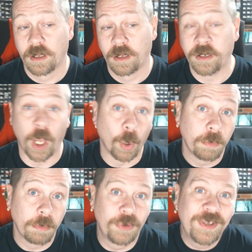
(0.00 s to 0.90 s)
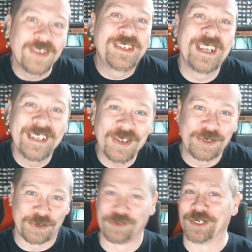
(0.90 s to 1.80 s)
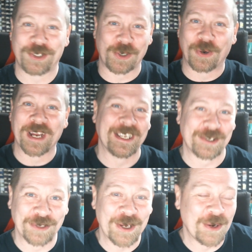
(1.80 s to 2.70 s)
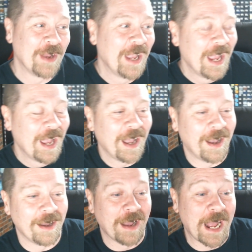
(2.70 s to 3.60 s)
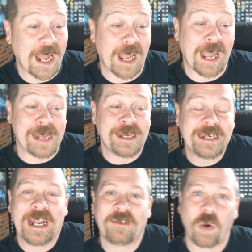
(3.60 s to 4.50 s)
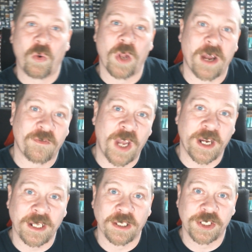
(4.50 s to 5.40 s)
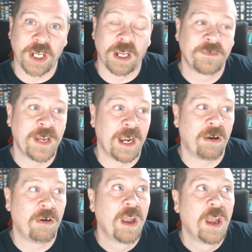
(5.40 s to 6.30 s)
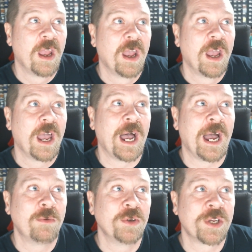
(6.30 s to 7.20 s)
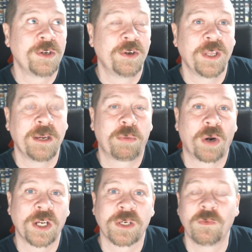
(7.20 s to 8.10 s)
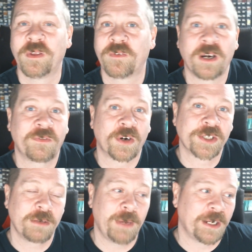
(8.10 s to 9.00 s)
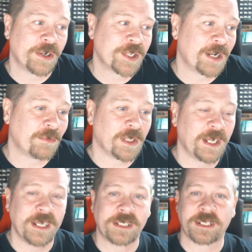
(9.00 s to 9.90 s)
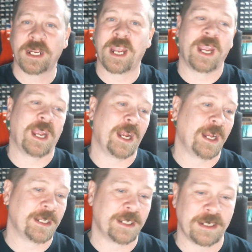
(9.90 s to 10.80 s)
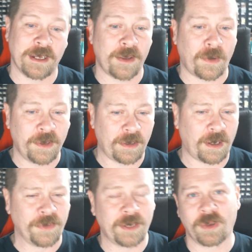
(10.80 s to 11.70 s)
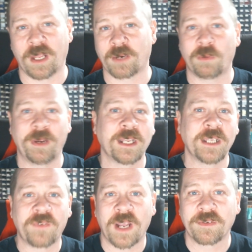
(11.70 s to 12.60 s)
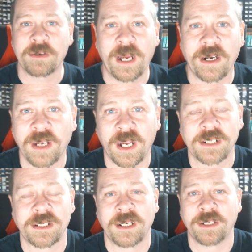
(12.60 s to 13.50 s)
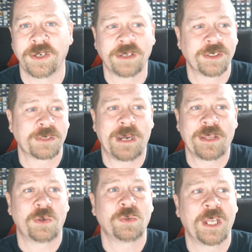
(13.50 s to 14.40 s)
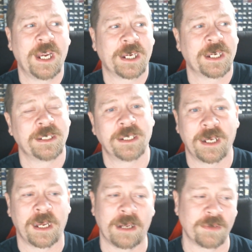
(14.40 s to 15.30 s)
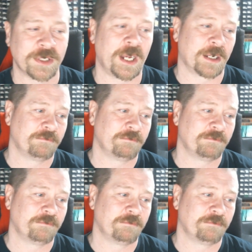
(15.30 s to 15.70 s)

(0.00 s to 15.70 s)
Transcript: No. It's just short answer, no. I didn't have a whole lot of non-English stuff. Now, I was under the impression when the very first Commander set released, and they were like, we're making these 5 Commander decks, and you can just buy the whole deck, and I was like,